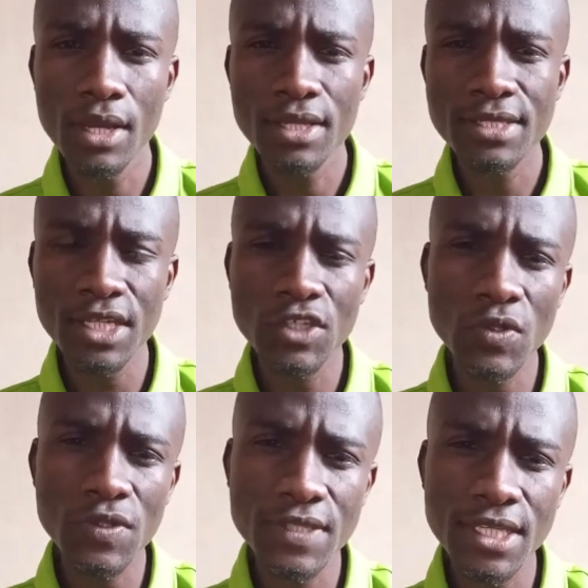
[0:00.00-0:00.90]

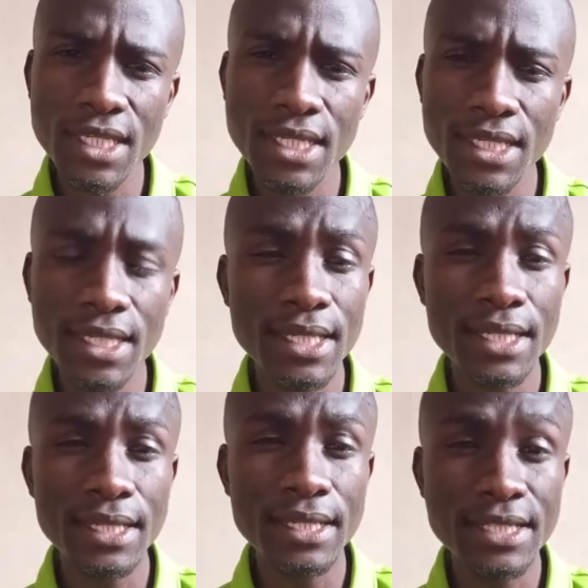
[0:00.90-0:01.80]
Section
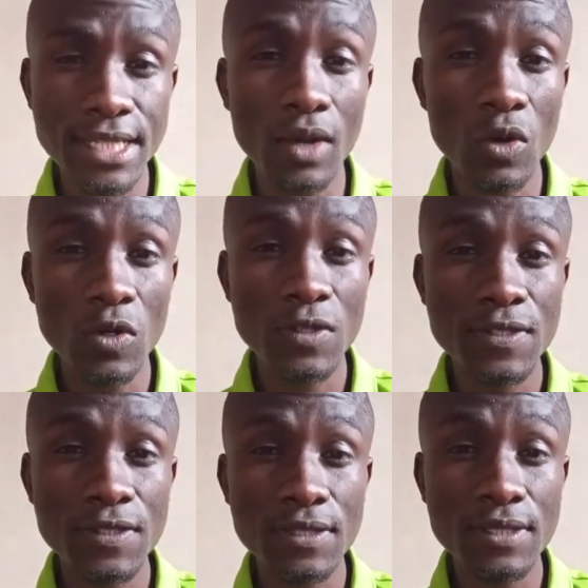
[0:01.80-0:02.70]
C
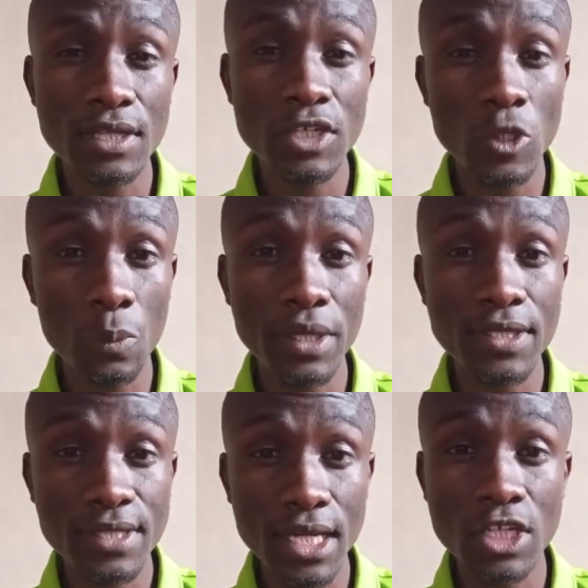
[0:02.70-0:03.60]
tackles
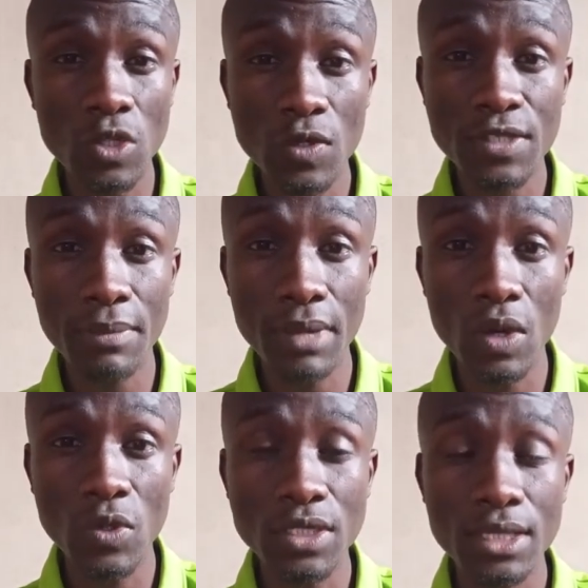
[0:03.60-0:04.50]
topics that talks
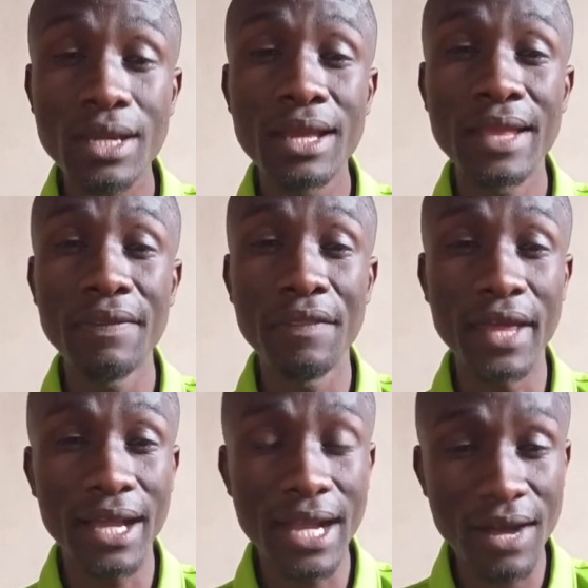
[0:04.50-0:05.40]
about
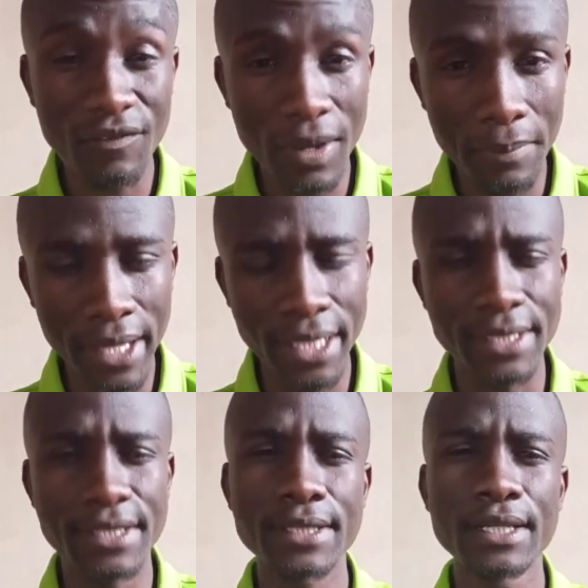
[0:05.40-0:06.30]
the
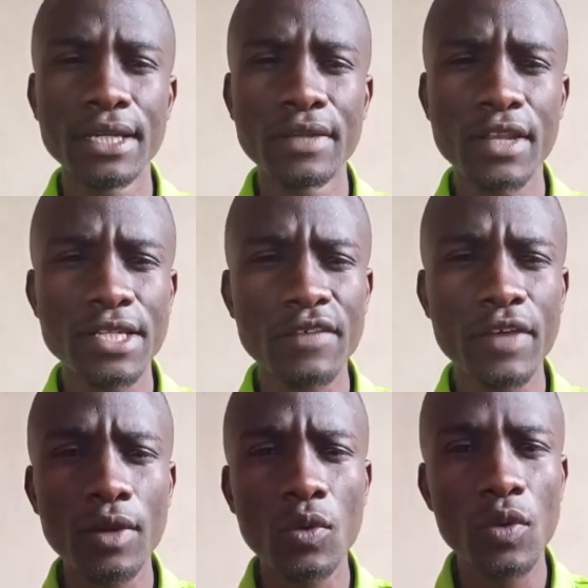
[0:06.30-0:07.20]
government. There is a
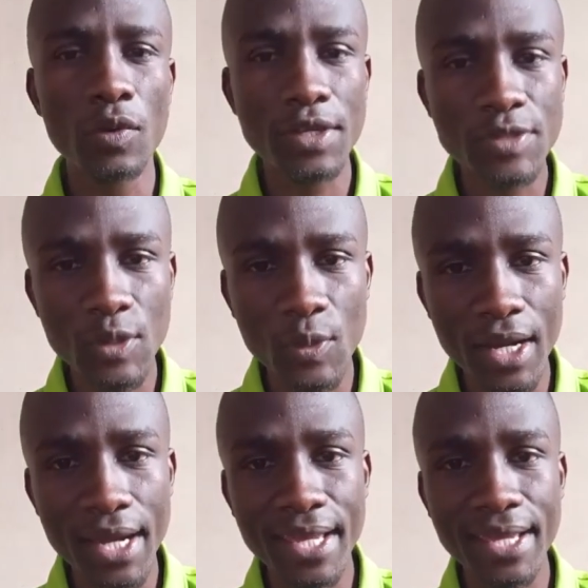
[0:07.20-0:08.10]
very good reason
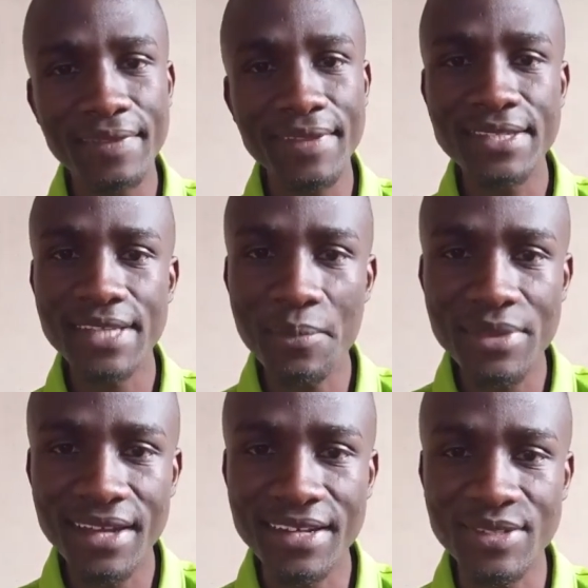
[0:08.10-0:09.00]
why this
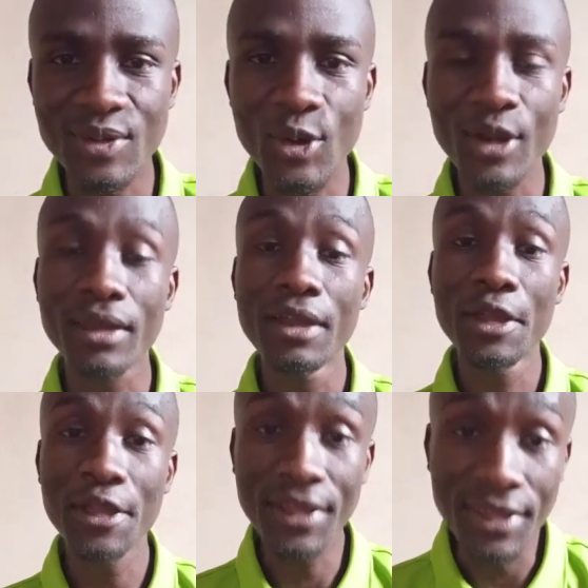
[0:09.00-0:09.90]
subject is called
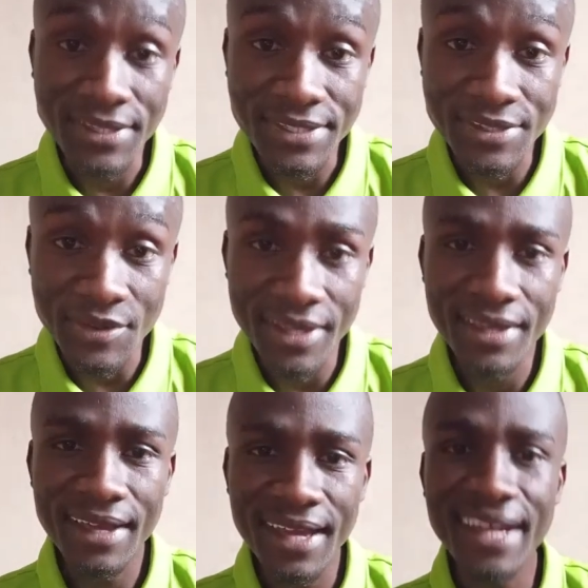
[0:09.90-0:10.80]

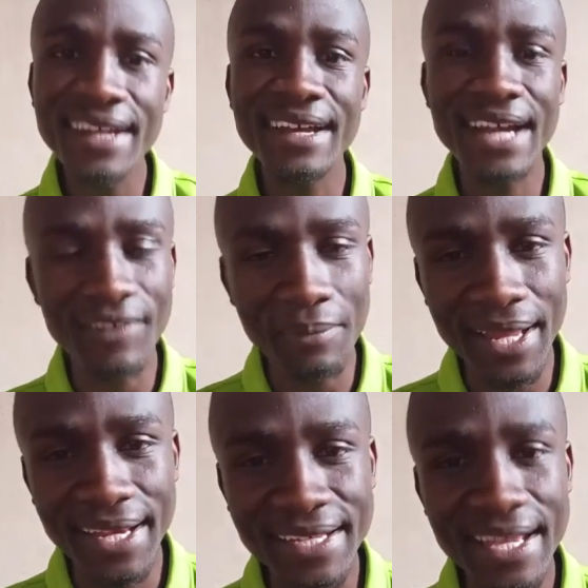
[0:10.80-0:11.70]
history and
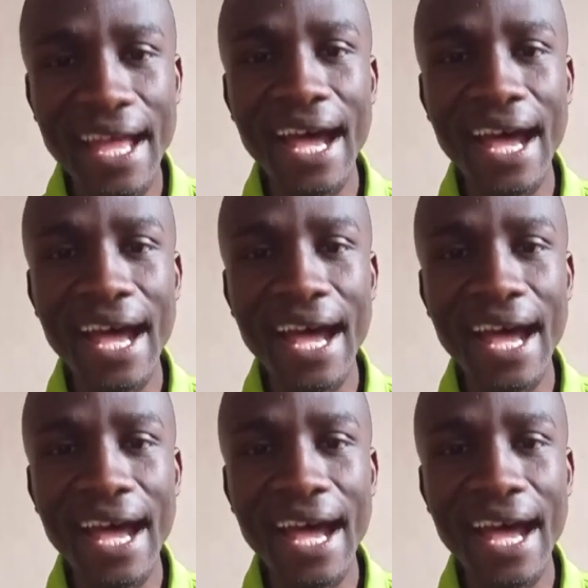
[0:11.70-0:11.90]
government.